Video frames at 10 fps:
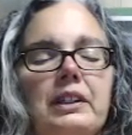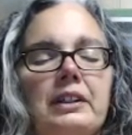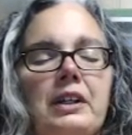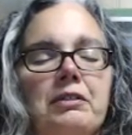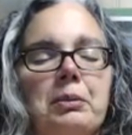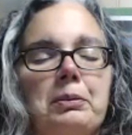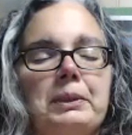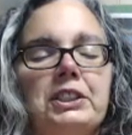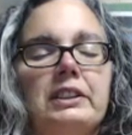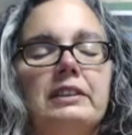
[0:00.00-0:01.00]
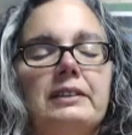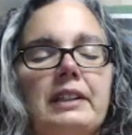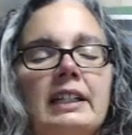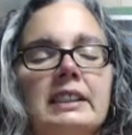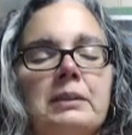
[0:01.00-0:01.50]
in a comfortable
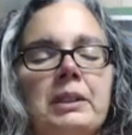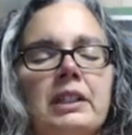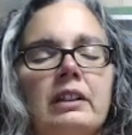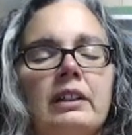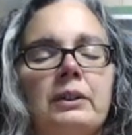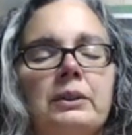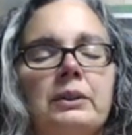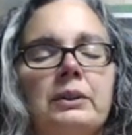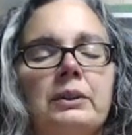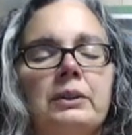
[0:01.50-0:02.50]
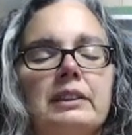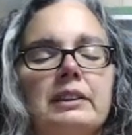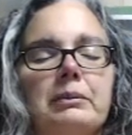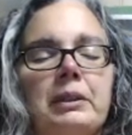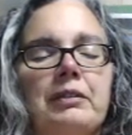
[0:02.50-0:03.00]
position. Eyes can be
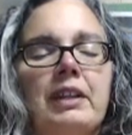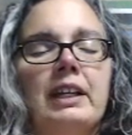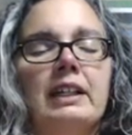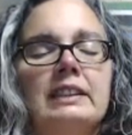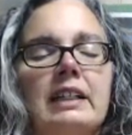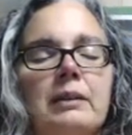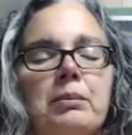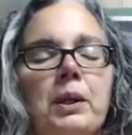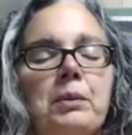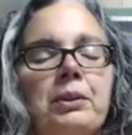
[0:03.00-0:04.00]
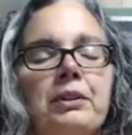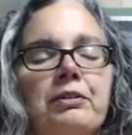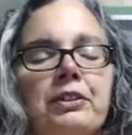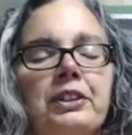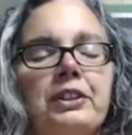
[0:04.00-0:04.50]
closed, but if that is not
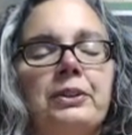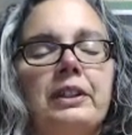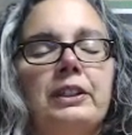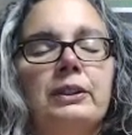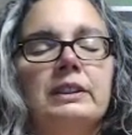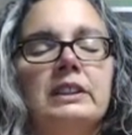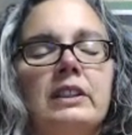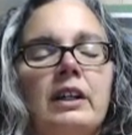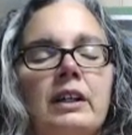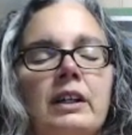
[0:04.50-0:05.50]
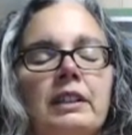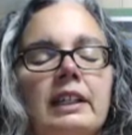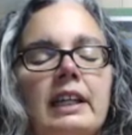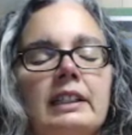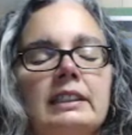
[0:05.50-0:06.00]
appropriate for you, then you could softly
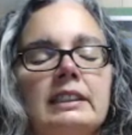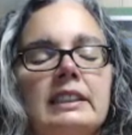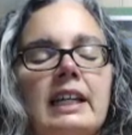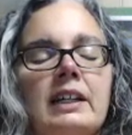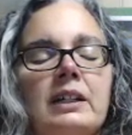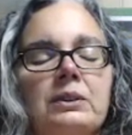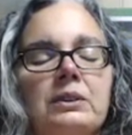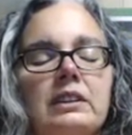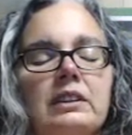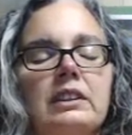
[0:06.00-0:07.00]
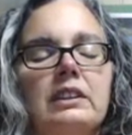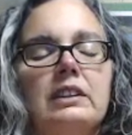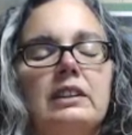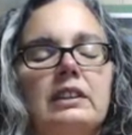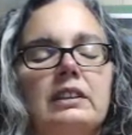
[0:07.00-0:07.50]
gaze down
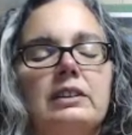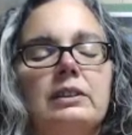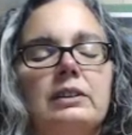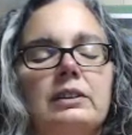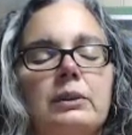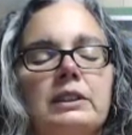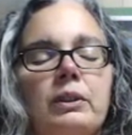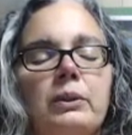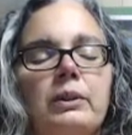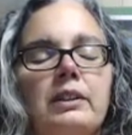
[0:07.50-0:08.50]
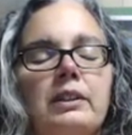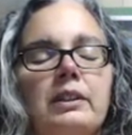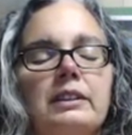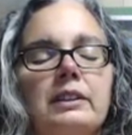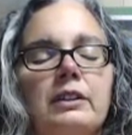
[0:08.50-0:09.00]
towards the
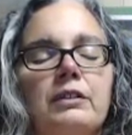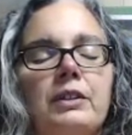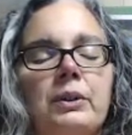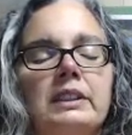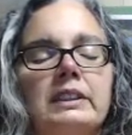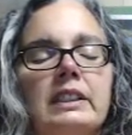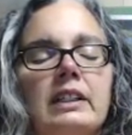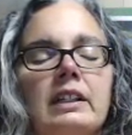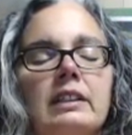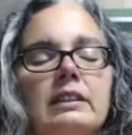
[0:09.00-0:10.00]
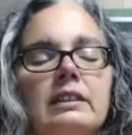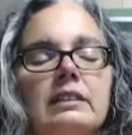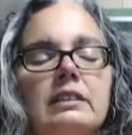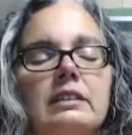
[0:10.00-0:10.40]
floor or focus on